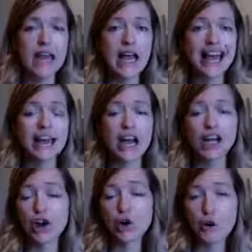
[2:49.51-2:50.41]
a
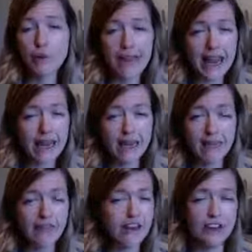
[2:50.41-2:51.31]
codependent
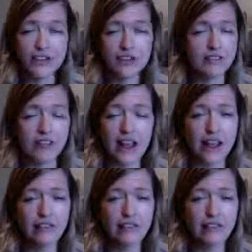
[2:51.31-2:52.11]
definition of love.